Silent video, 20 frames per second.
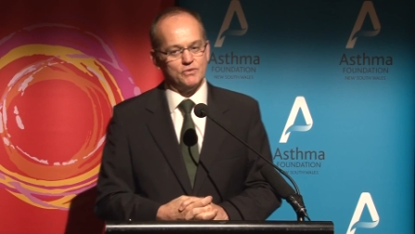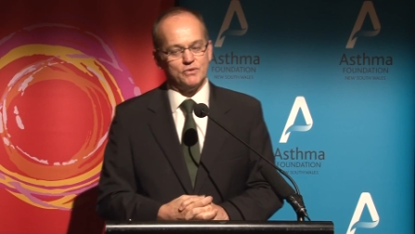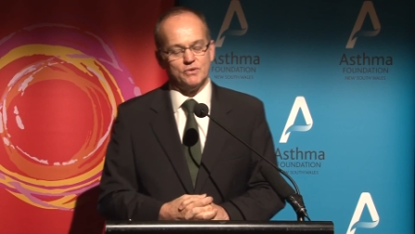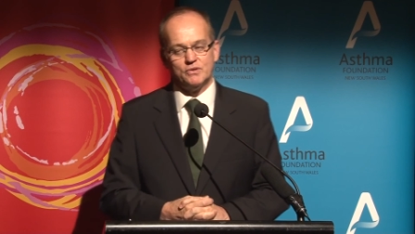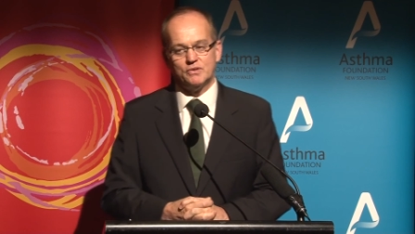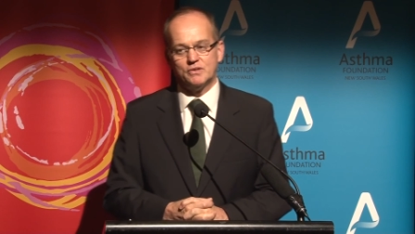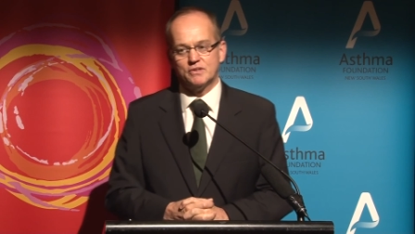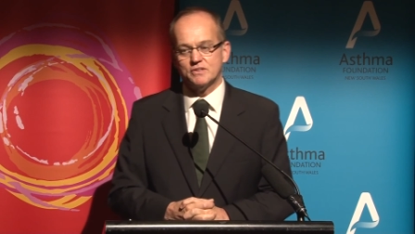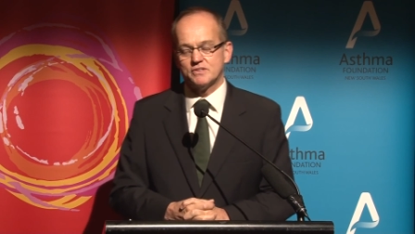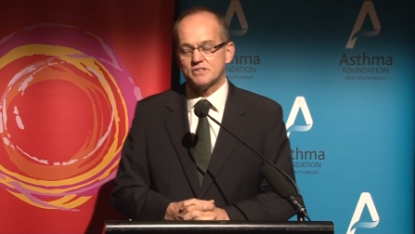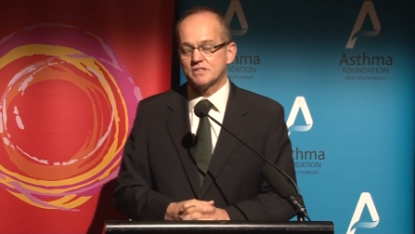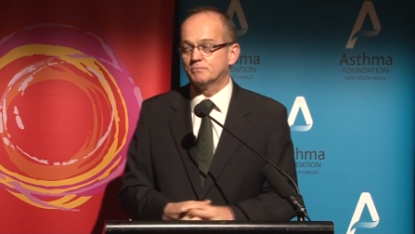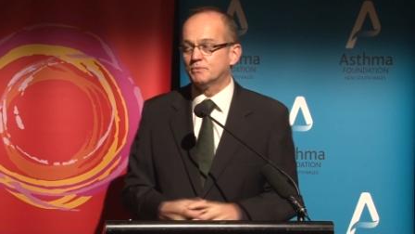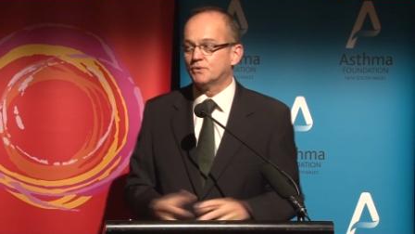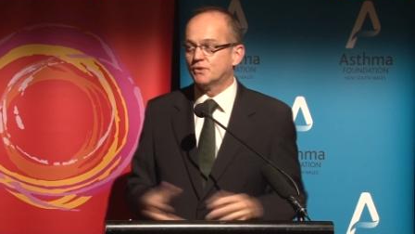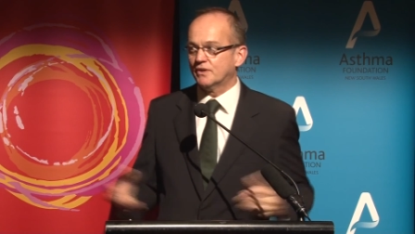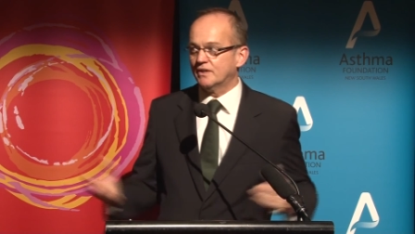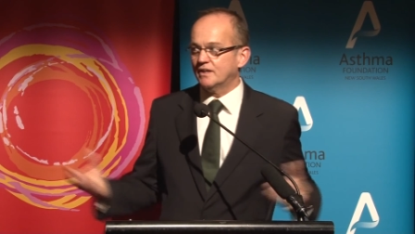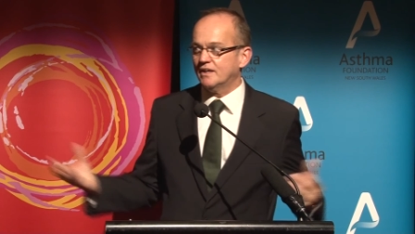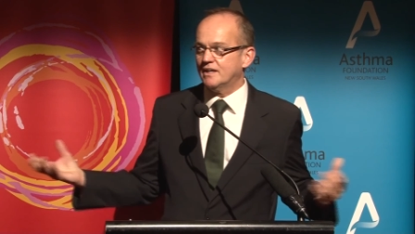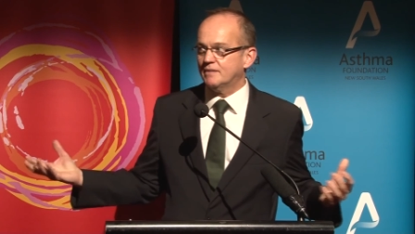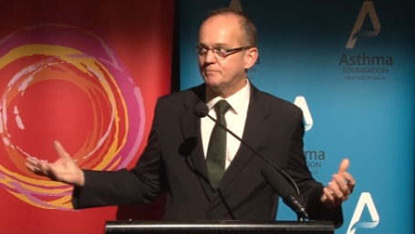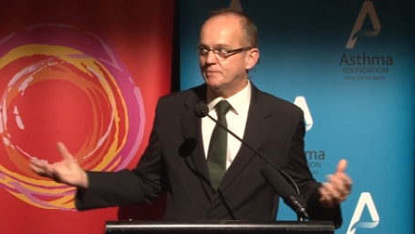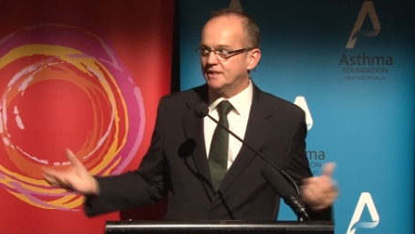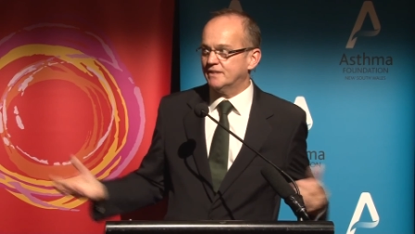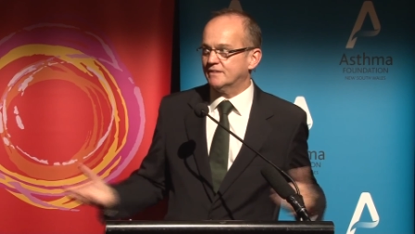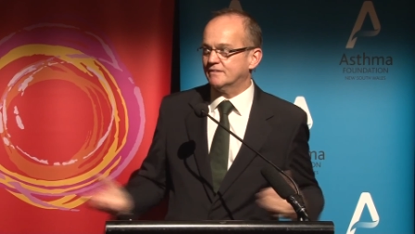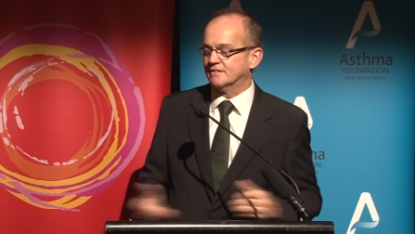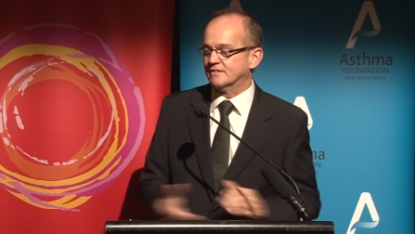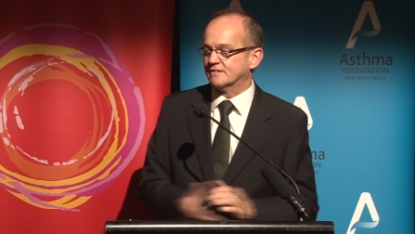for supporting our
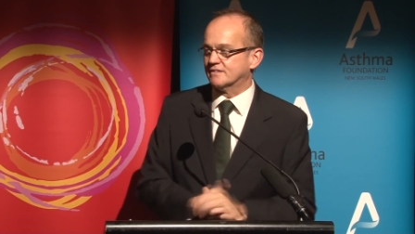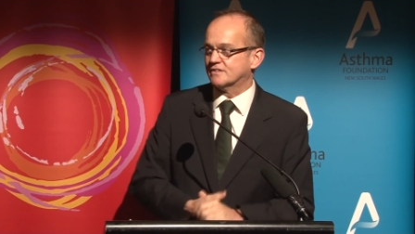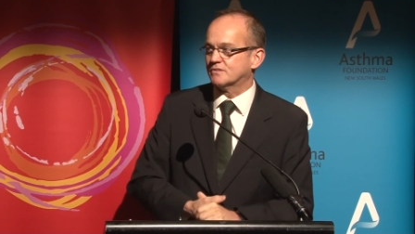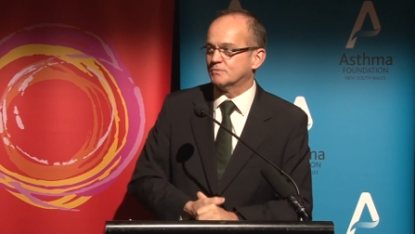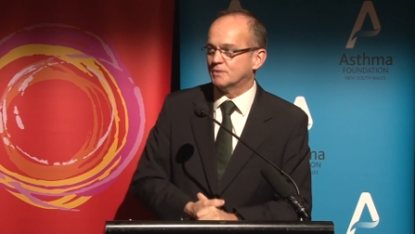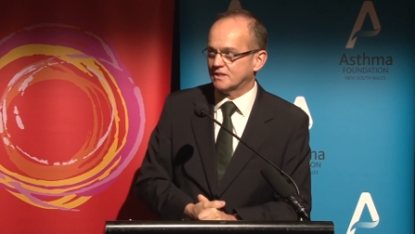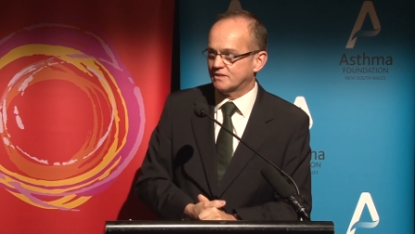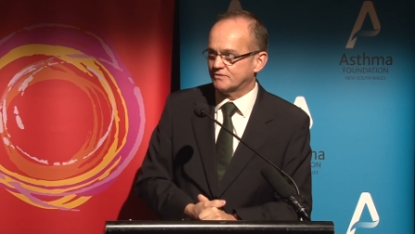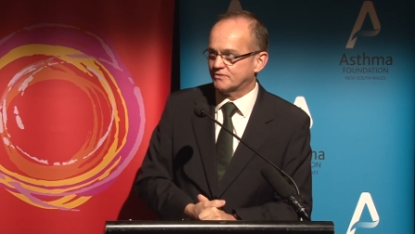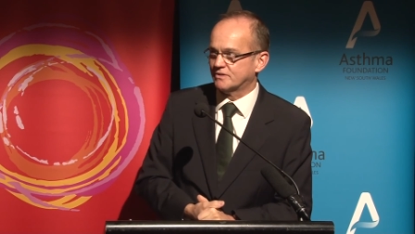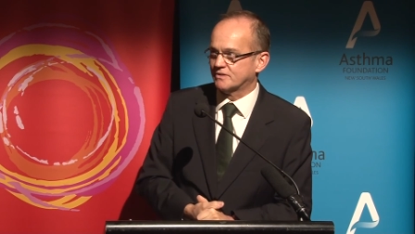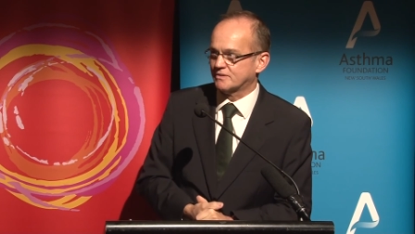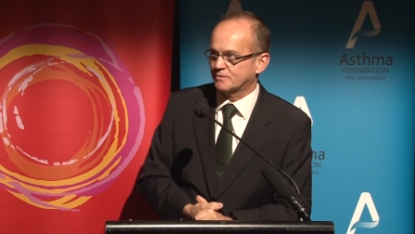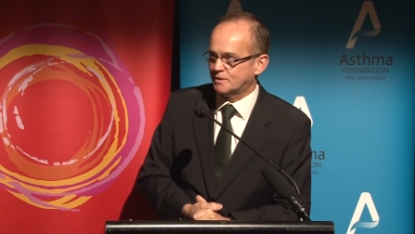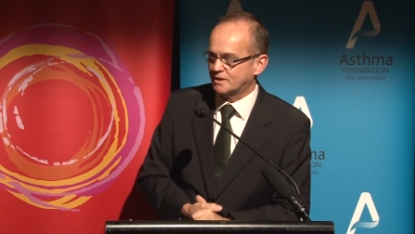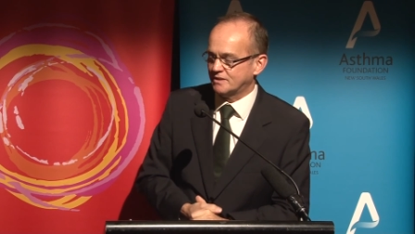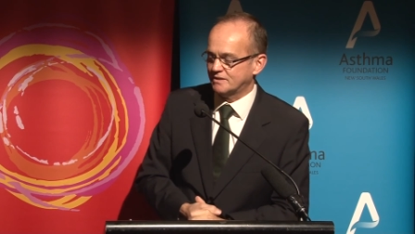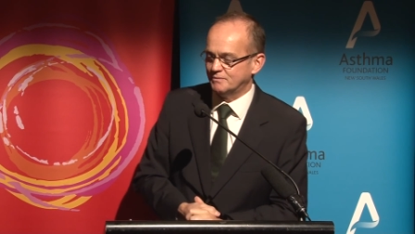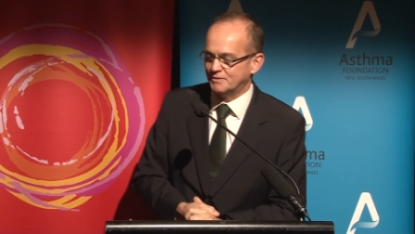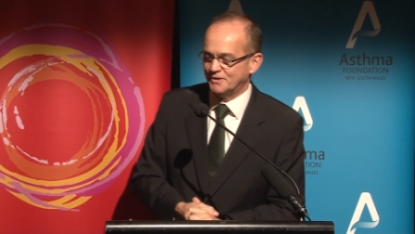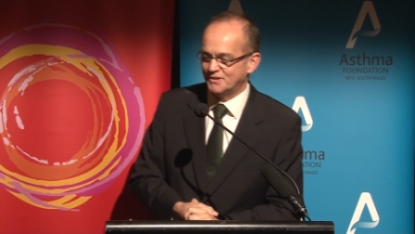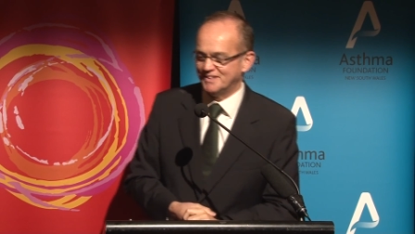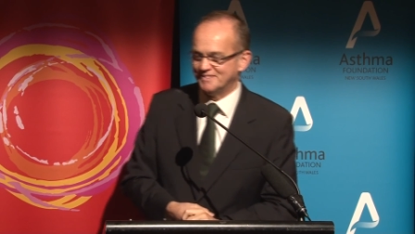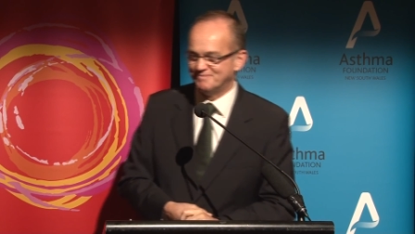partners. It's wonderful to welcome you